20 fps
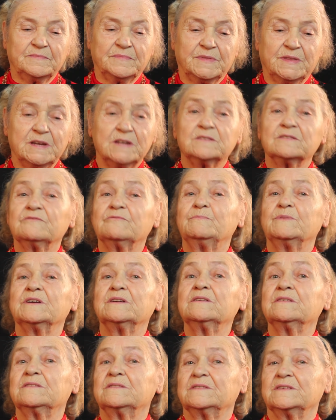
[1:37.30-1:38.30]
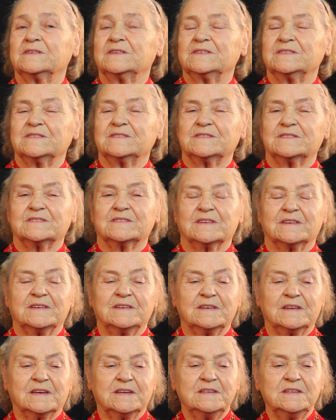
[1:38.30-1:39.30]
date of birth is
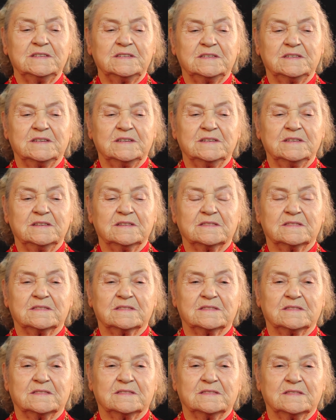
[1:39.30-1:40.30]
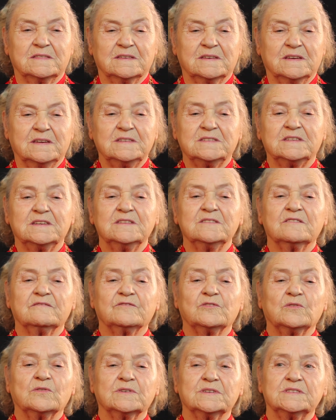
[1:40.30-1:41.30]
18th of
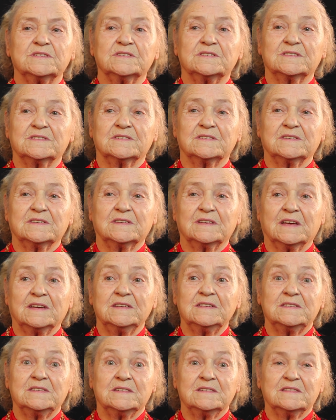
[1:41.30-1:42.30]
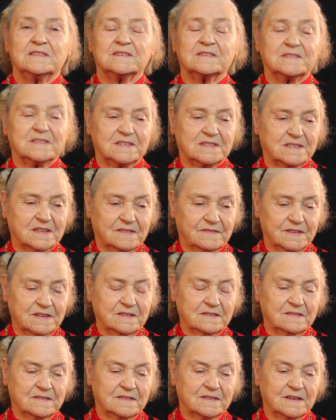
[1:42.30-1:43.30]
August, 1937.
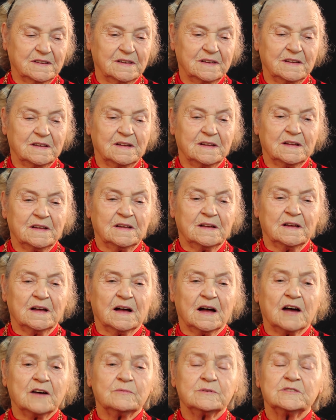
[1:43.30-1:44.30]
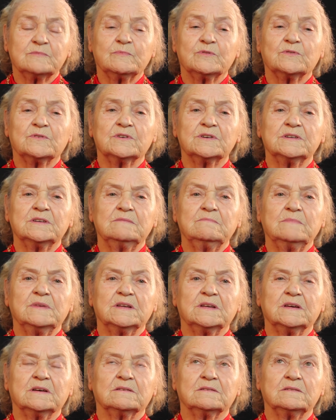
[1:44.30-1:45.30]
I was born in
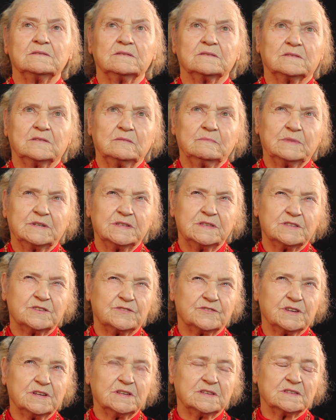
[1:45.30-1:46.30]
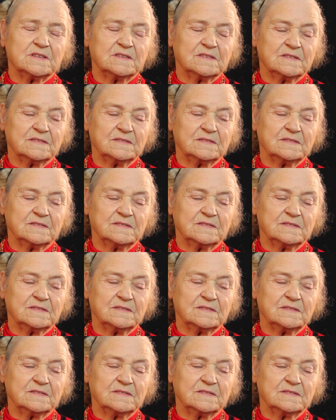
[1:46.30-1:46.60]
Maryhill, Colman Street.